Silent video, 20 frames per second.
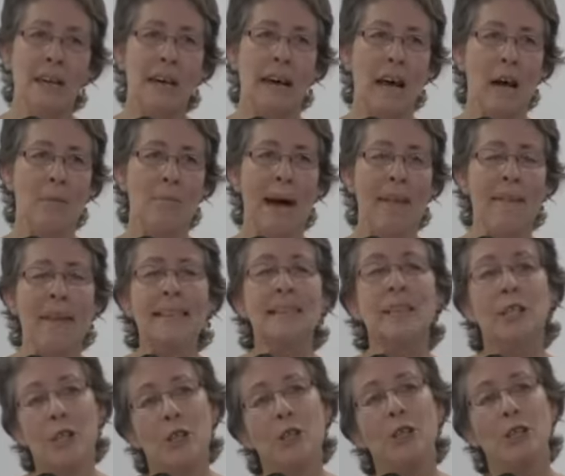And
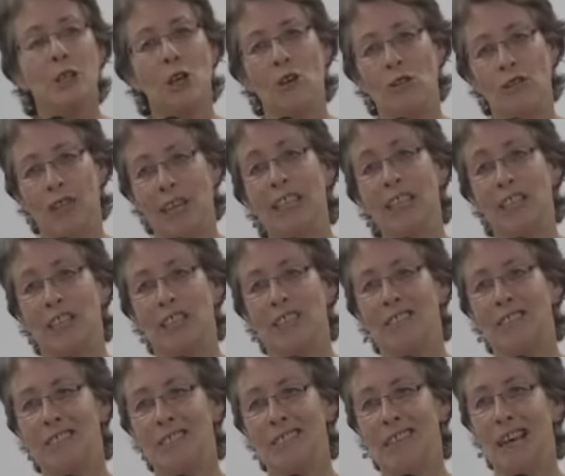that's a huge contradiction
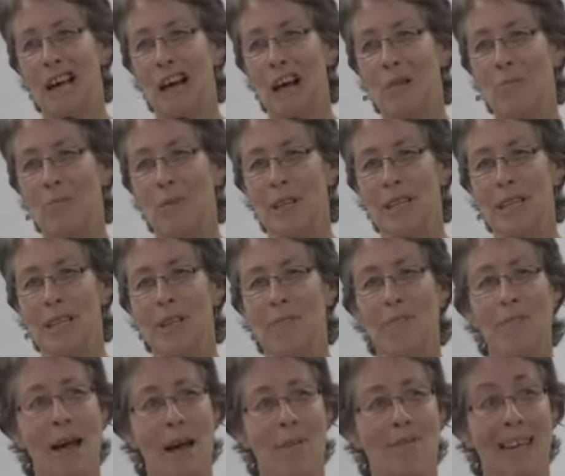within the
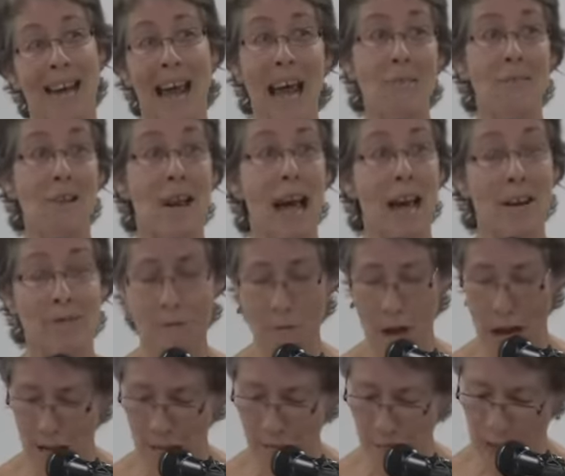family
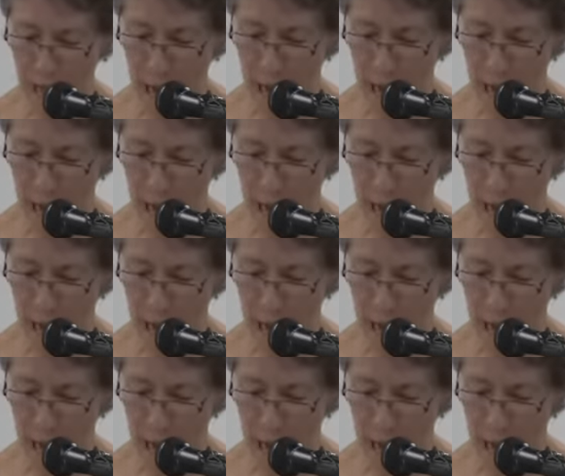and